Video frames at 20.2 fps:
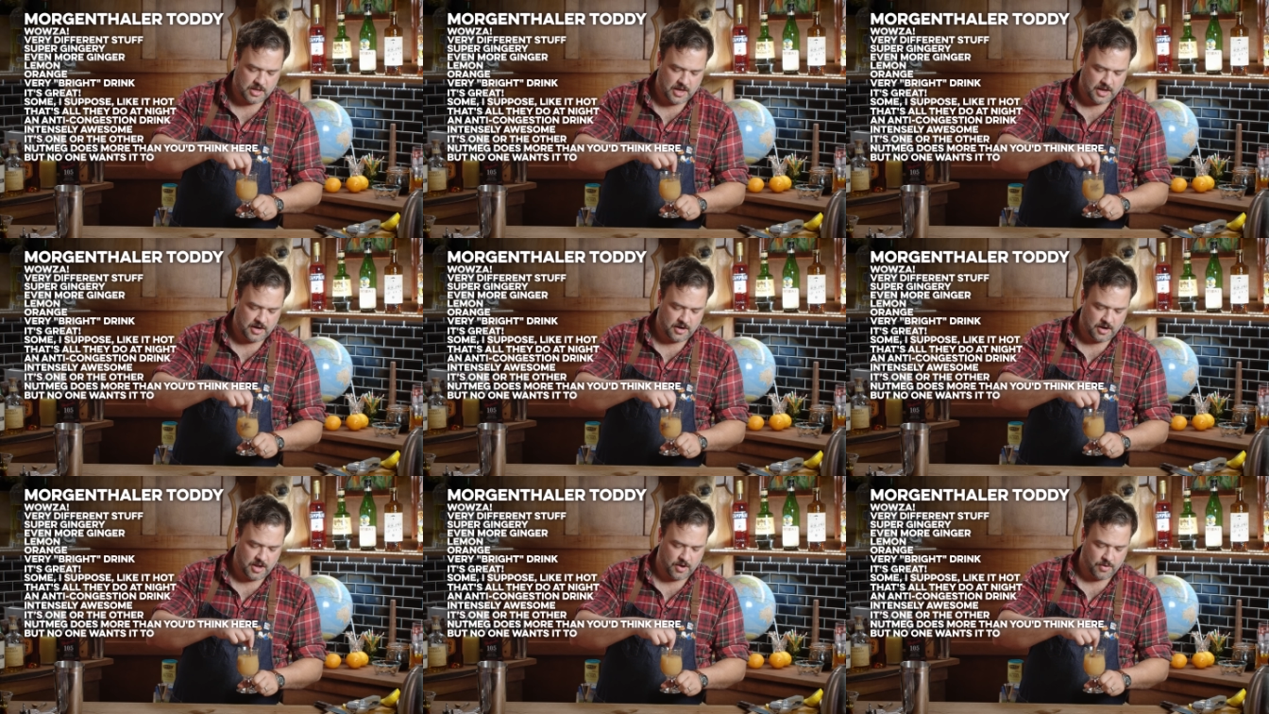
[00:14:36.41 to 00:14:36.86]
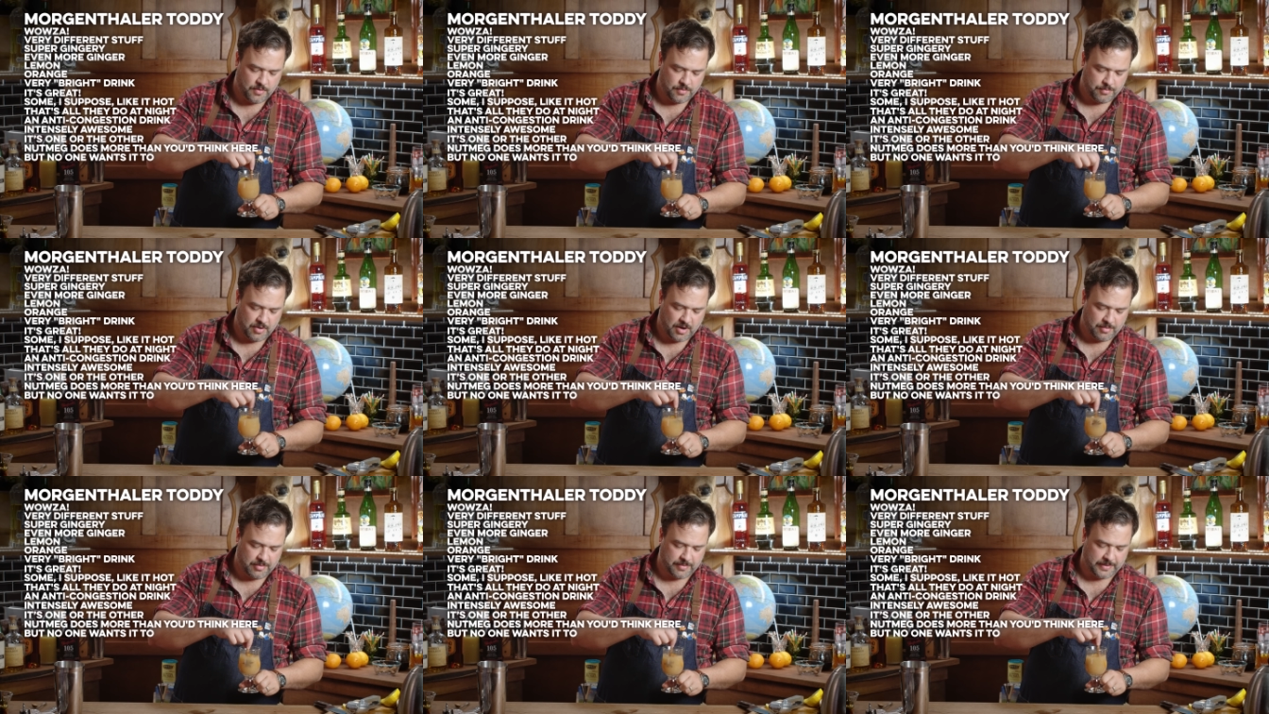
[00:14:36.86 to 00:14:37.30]
I don't know.
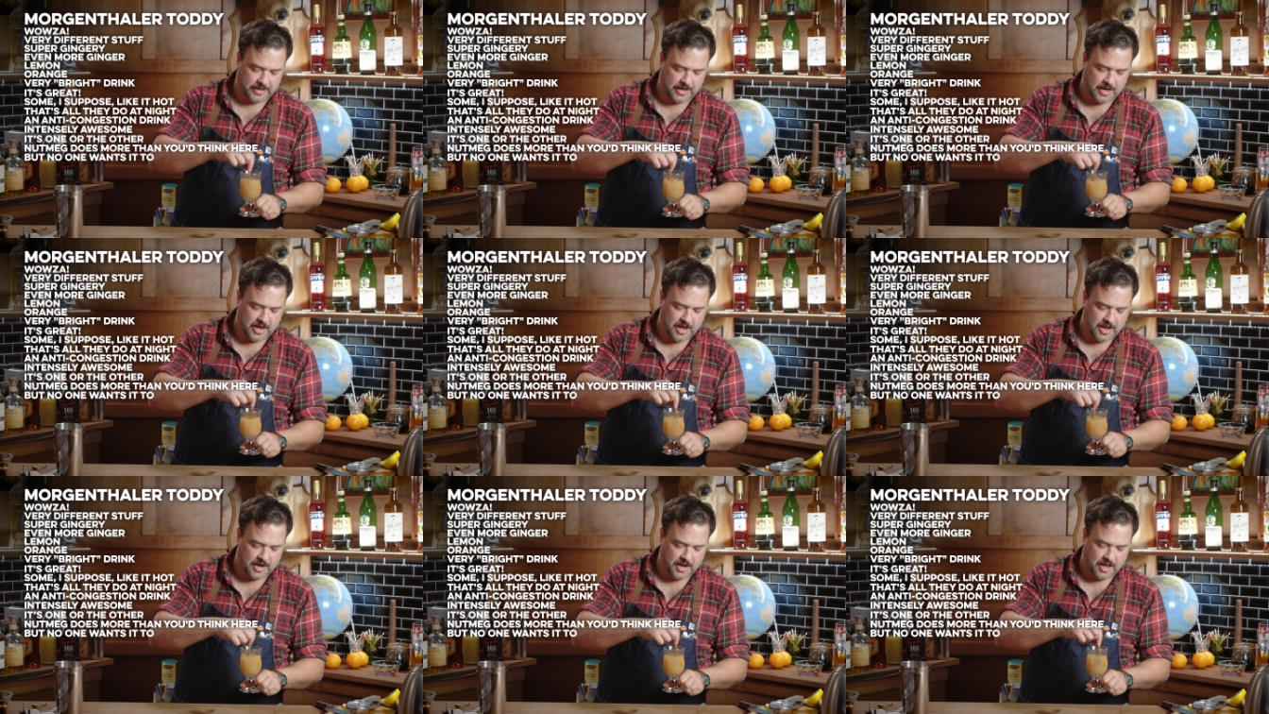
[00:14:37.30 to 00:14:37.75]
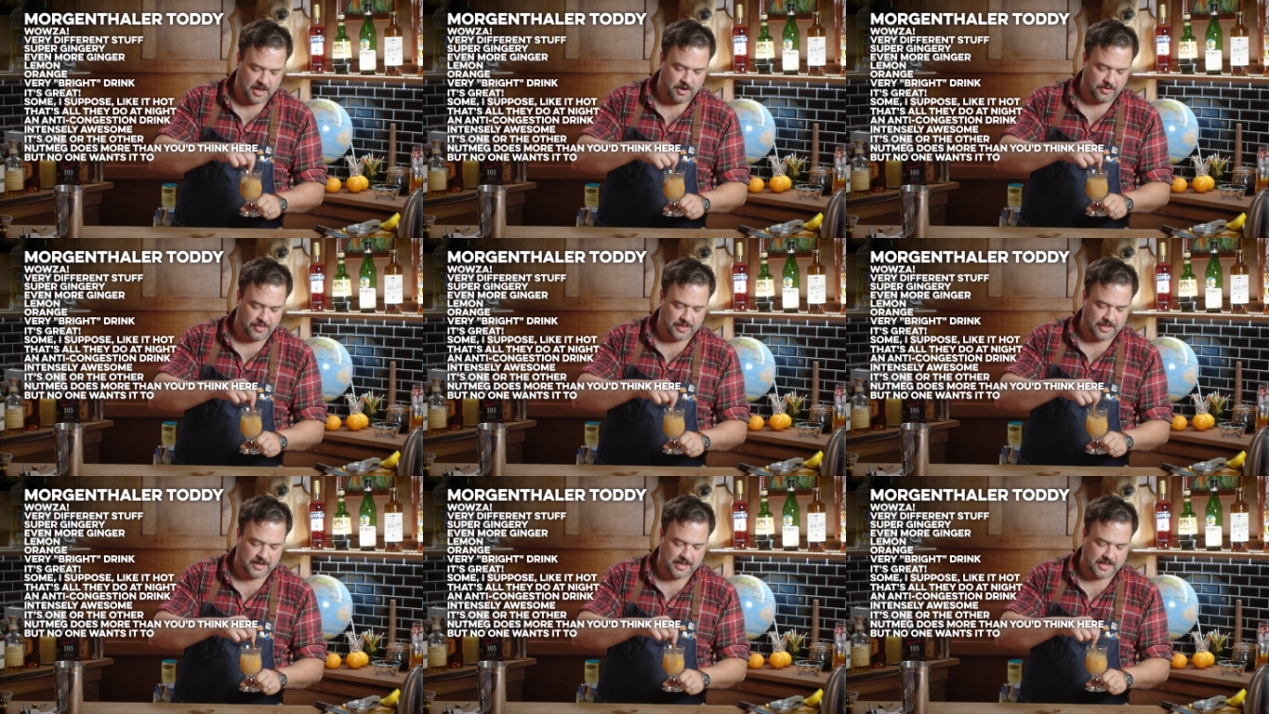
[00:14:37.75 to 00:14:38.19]
Probably not. I
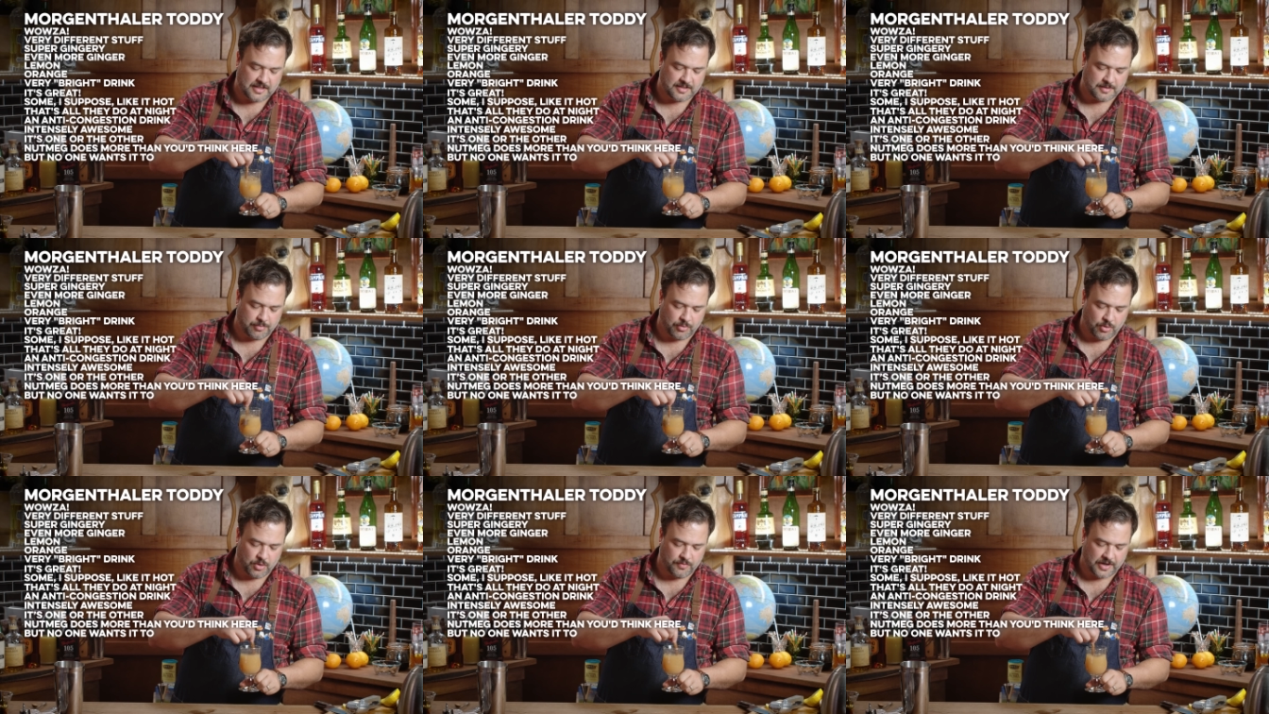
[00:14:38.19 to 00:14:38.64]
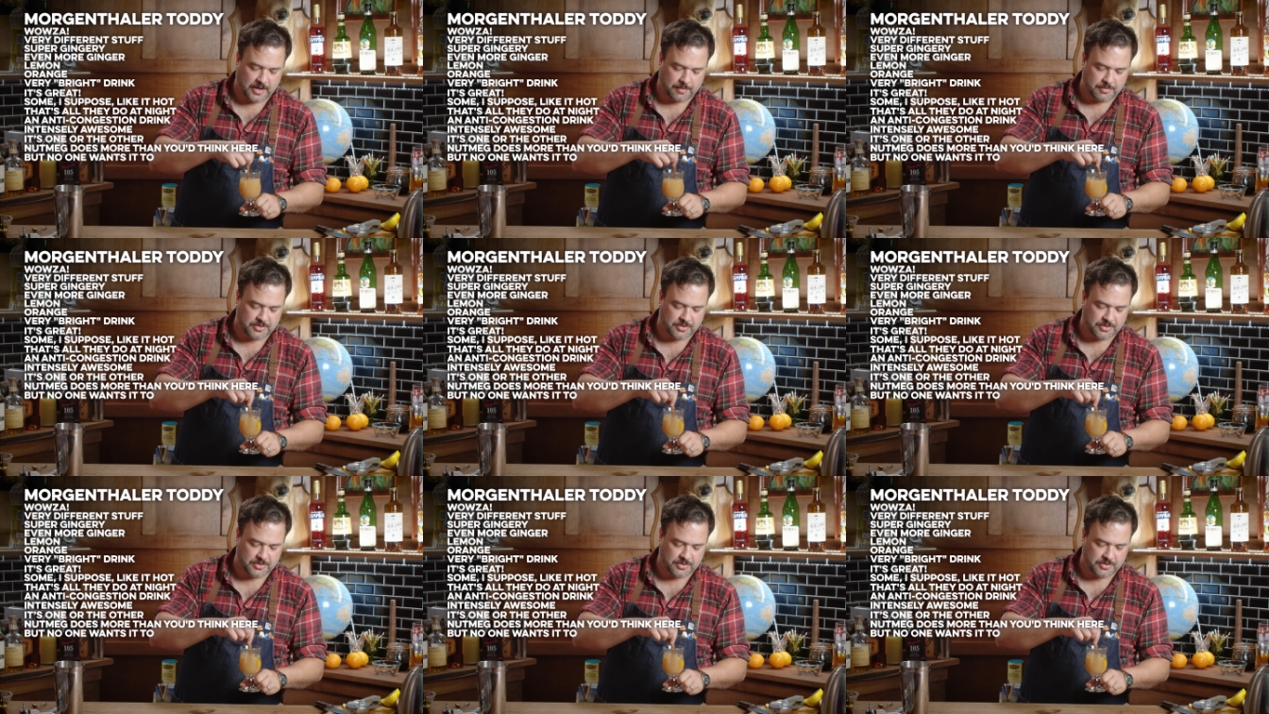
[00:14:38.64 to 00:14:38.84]
don't think it needs improving.